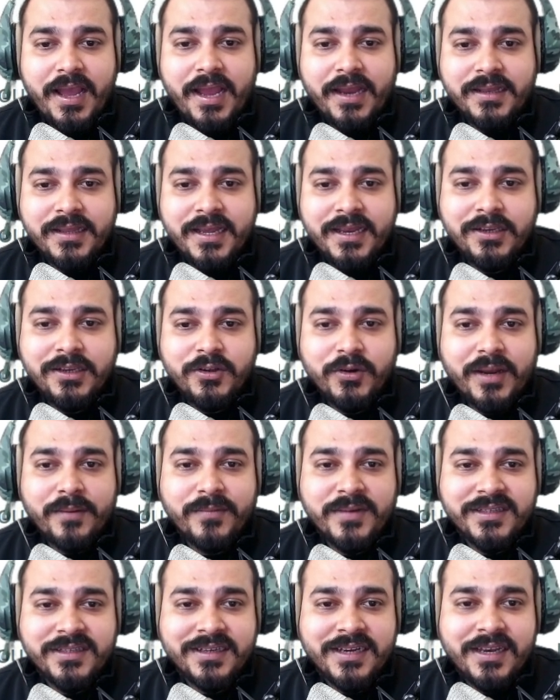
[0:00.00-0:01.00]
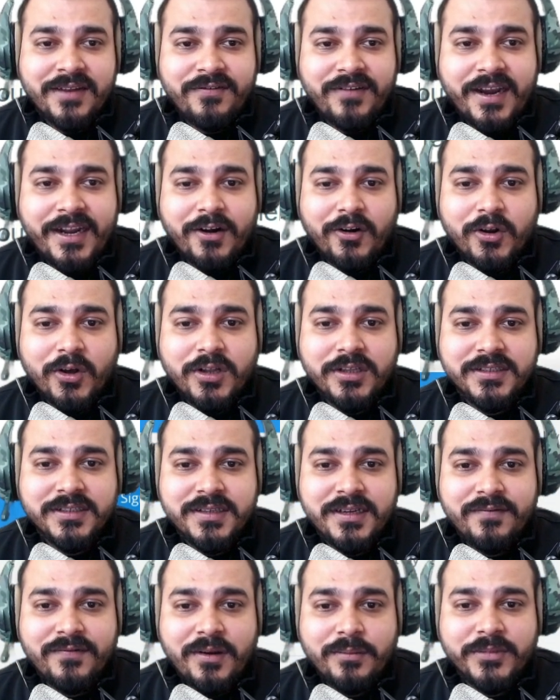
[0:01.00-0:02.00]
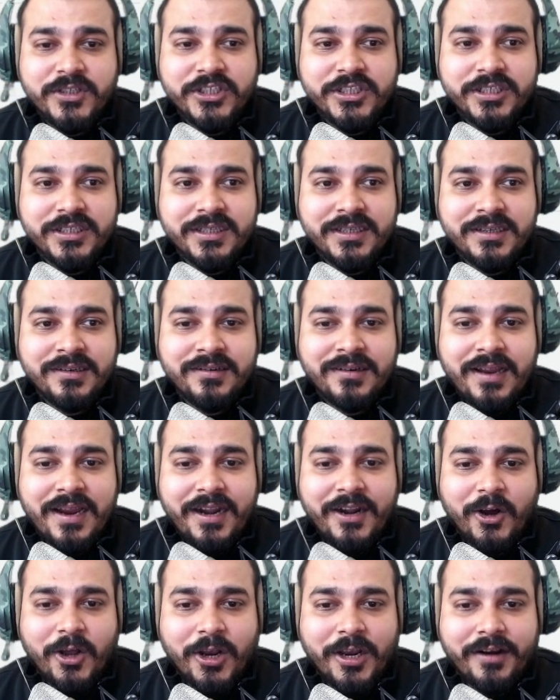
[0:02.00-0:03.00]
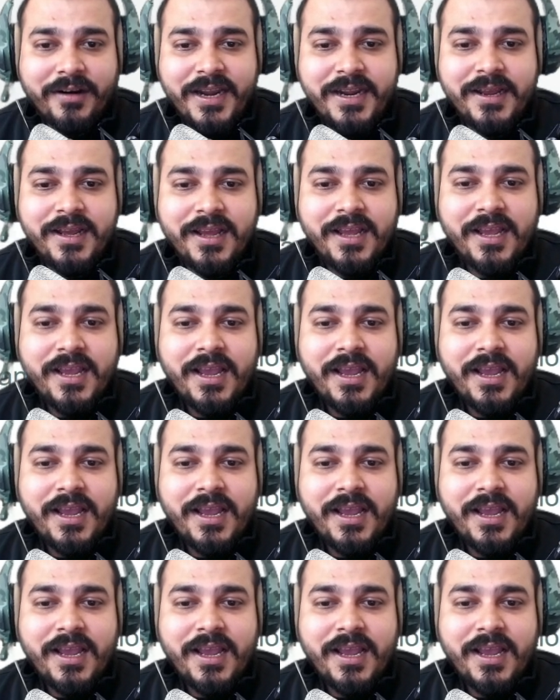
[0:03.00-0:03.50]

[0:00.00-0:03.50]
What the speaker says: And then you can basically find out all this information and all, right?